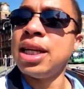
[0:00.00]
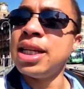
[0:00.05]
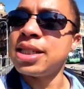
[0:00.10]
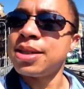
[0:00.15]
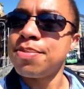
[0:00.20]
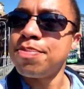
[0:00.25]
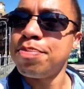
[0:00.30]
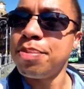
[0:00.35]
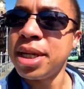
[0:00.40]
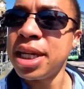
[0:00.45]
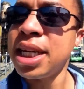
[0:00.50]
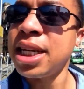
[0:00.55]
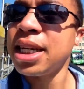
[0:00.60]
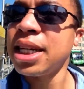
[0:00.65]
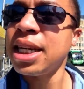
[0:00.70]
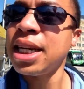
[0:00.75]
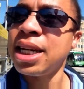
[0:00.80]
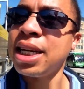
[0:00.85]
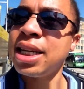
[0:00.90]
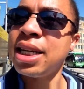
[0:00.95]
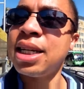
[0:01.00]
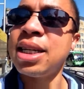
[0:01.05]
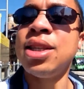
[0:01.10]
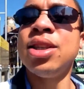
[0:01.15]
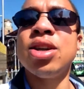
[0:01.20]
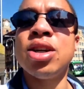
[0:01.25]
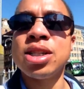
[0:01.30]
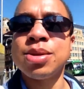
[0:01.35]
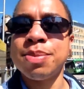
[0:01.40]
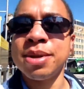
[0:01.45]
It's big,
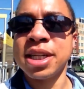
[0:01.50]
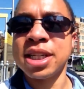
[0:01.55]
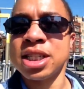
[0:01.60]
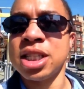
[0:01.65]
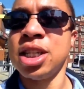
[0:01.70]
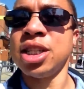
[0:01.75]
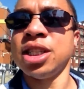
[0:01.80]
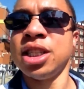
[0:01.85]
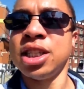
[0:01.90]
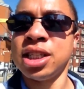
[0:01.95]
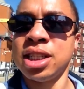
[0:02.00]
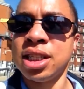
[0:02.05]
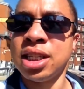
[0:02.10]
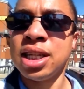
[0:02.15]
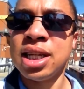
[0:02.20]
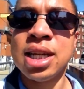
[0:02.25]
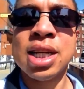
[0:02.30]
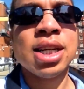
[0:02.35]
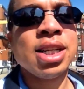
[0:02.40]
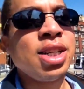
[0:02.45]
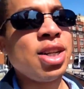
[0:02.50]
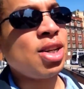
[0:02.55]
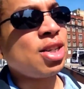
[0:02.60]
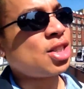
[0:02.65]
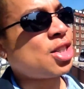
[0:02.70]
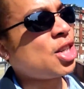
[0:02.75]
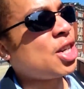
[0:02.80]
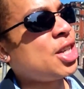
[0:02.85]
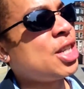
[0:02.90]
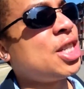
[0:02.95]
not as big as London, not
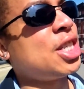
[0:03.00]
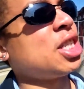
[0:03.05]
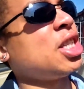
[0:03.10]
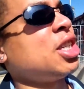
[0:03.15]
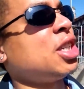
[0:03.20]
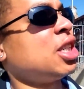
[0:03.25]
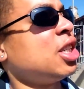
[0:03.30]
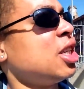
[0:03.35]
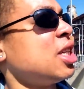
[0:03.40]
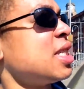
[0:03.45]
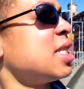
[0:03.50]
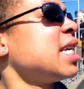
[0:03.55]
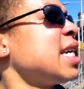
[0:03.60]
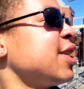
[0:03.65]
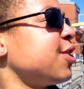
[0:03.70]
as dirty as London, not as